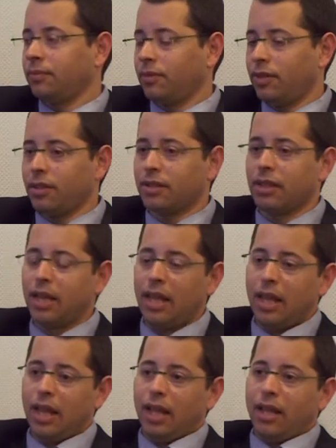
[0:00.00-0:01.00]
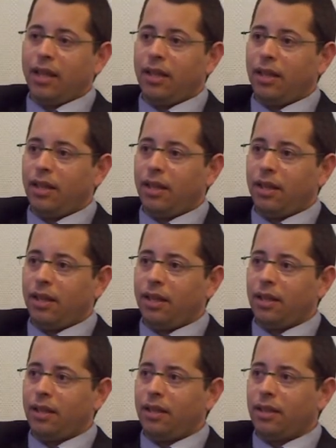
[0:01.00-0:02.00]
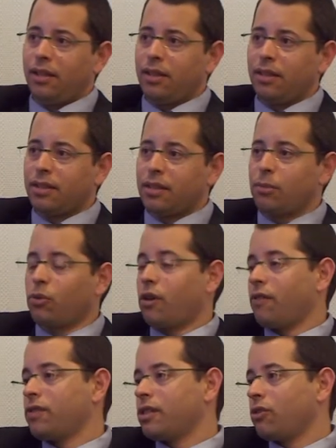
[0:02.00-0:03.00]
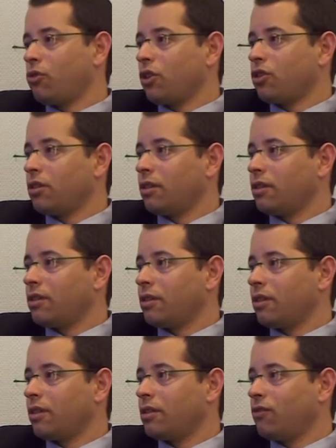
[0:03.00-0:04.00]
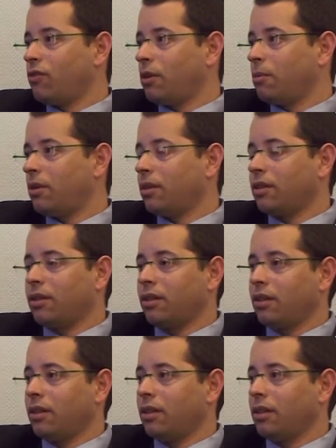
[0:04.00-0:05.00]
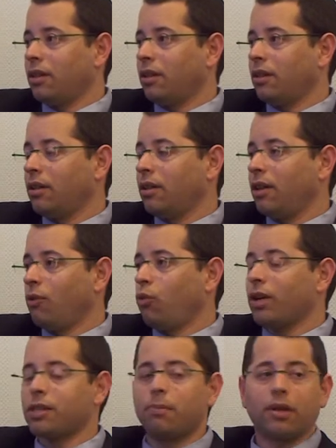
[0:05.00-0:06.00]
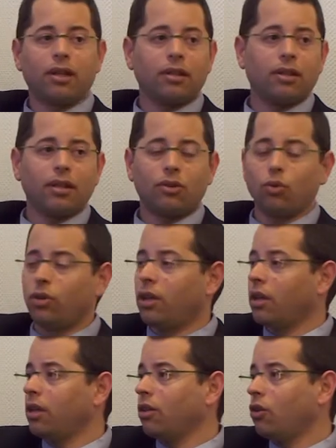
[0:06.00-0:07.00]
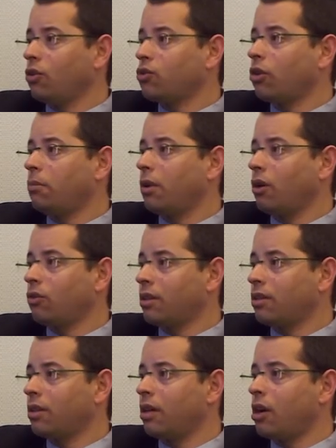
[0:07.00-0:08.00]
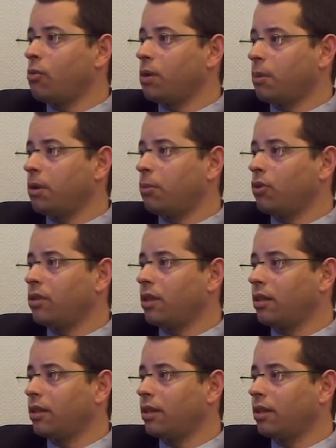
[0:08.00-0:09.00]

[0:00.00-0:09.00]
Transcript: Yes. The demographic situation it's very bad. If we're speaking today also about the Arabic people that